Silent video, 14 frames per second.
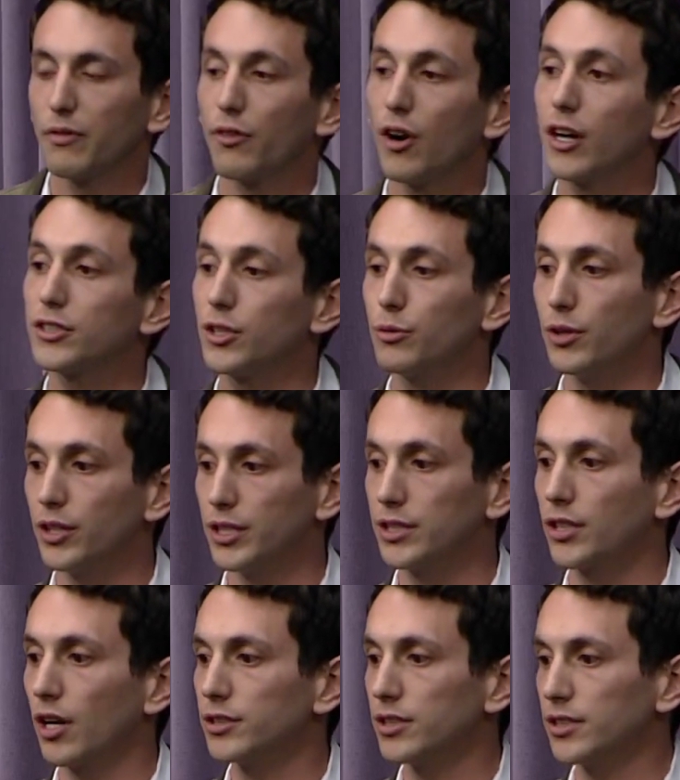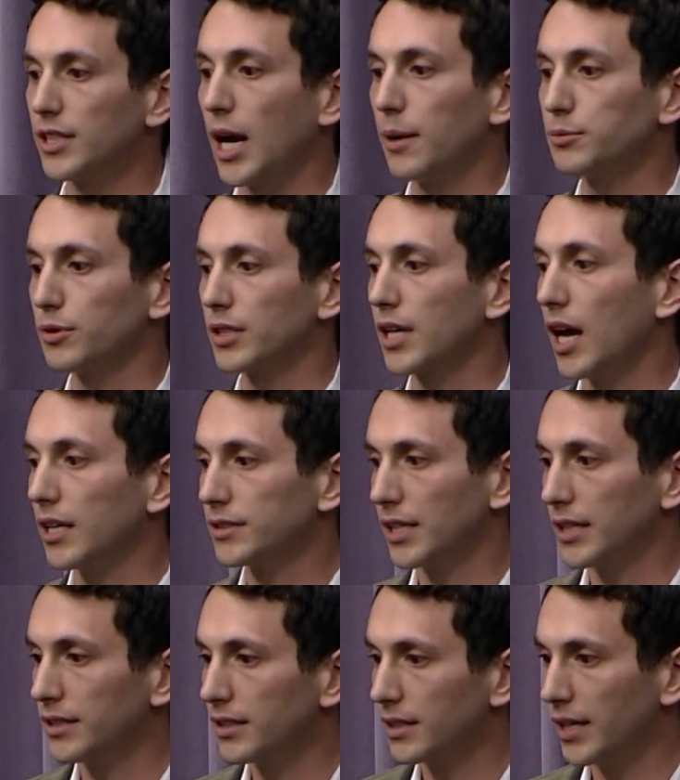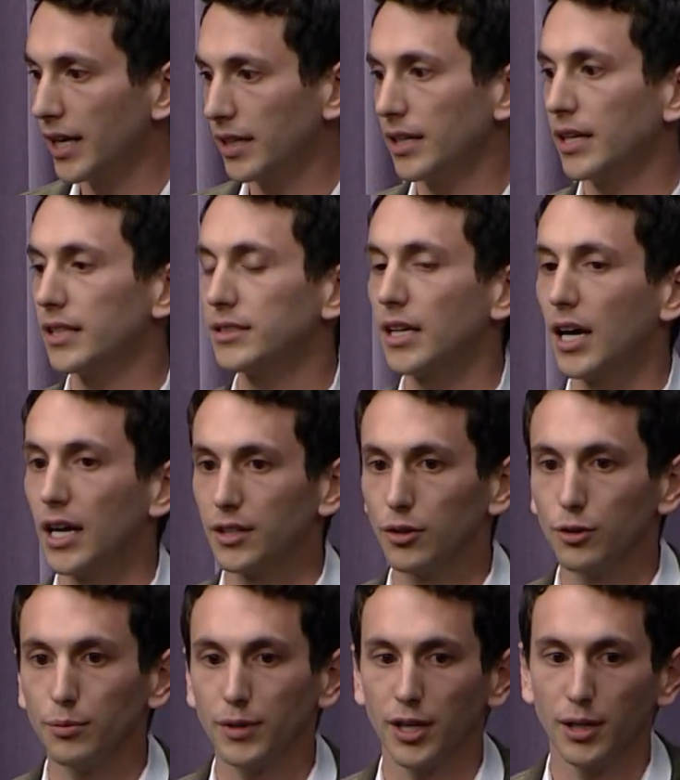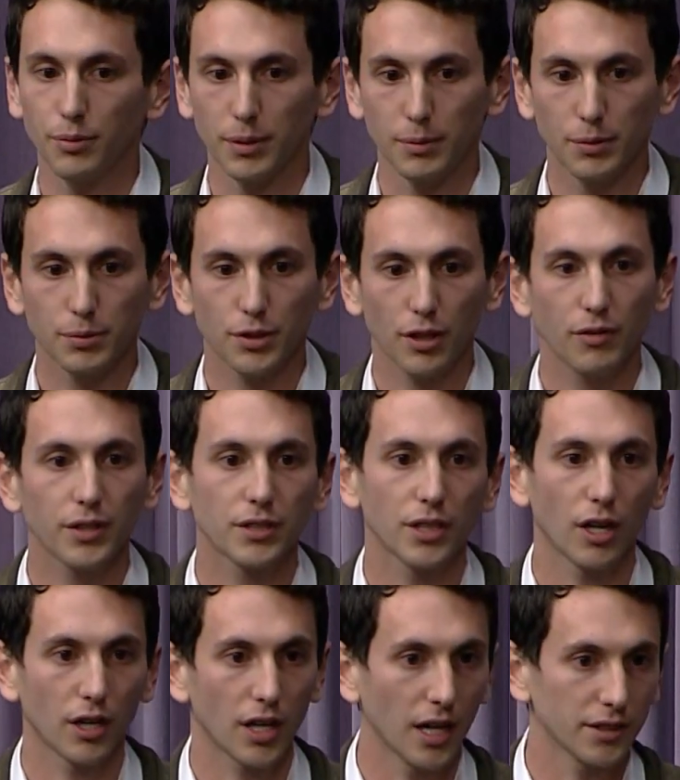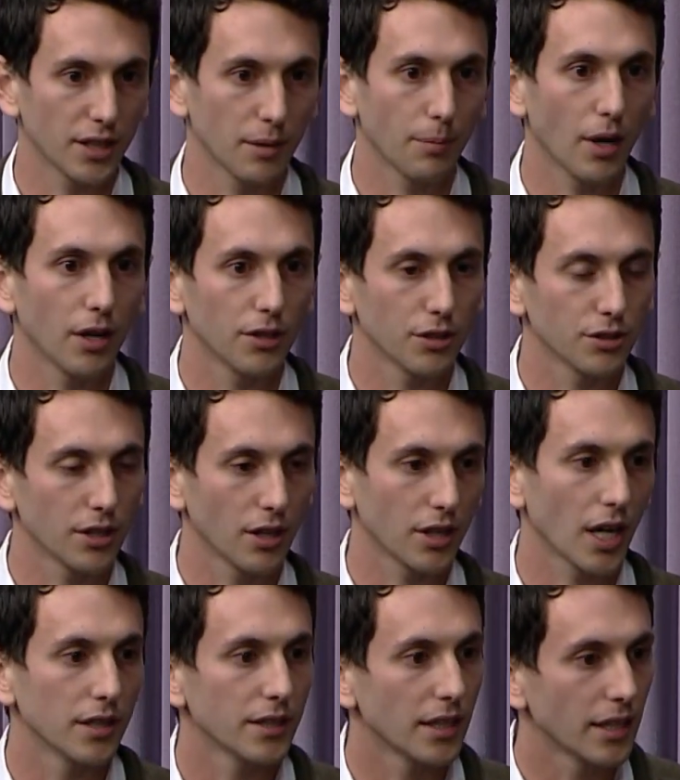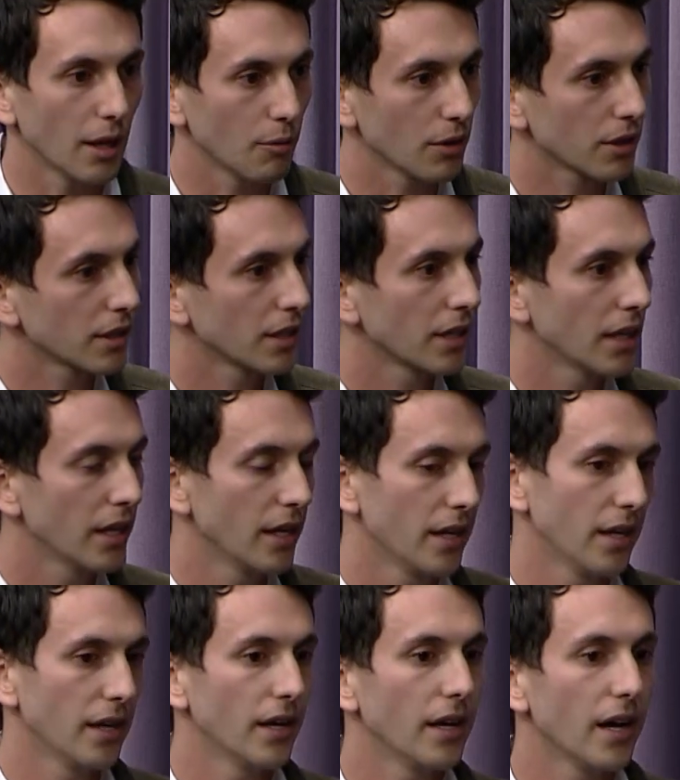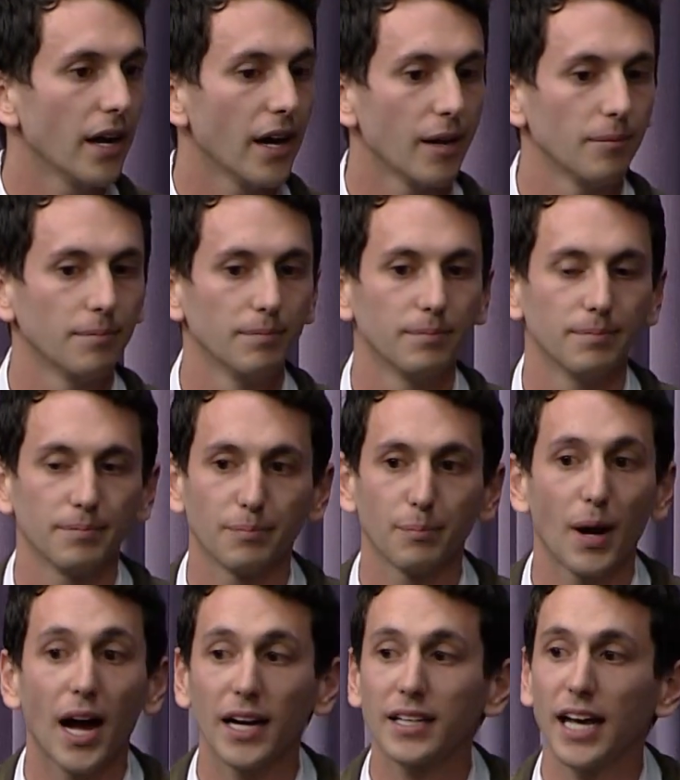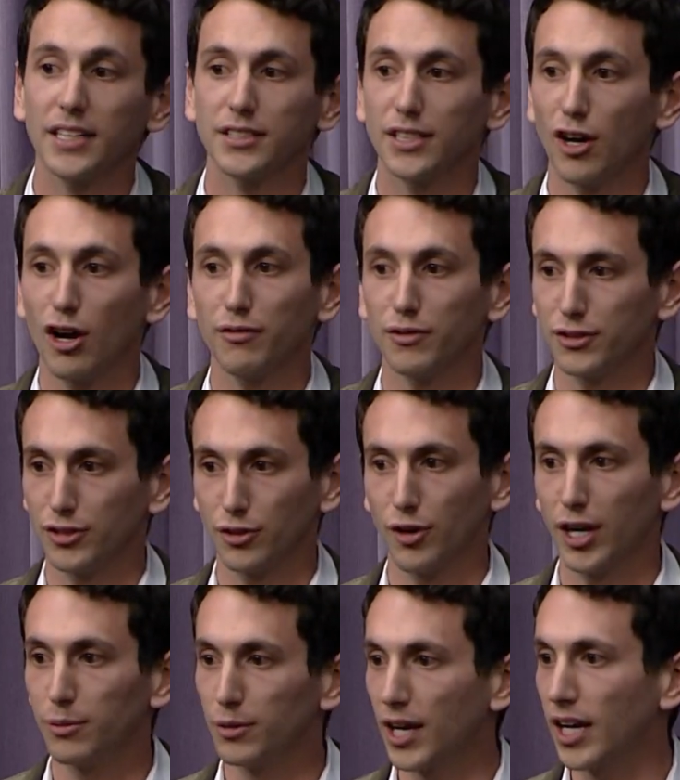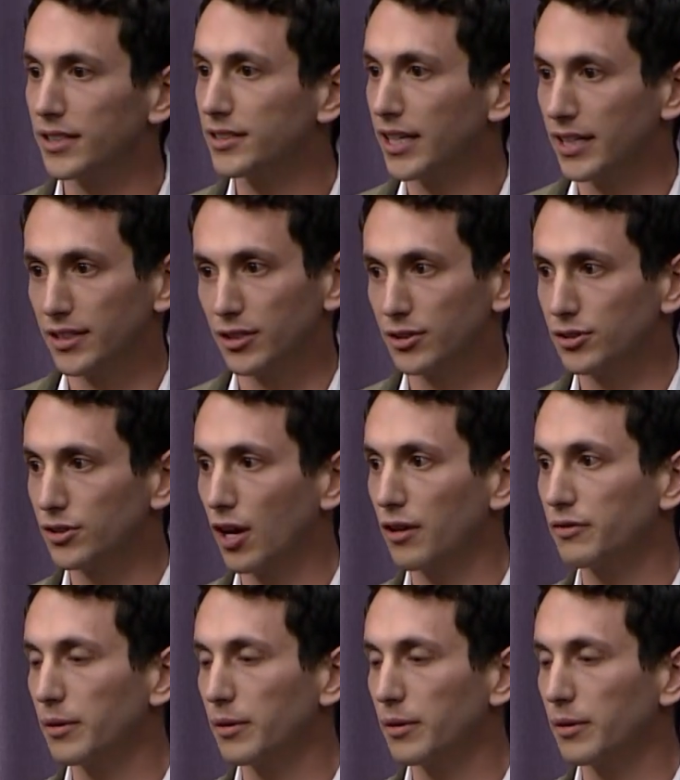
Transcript: for us, it really starts and stops with the content that, that is on the Luminary Premium Service and our content partners and our content network. Um, podcasting offers incredible content. You know, you saw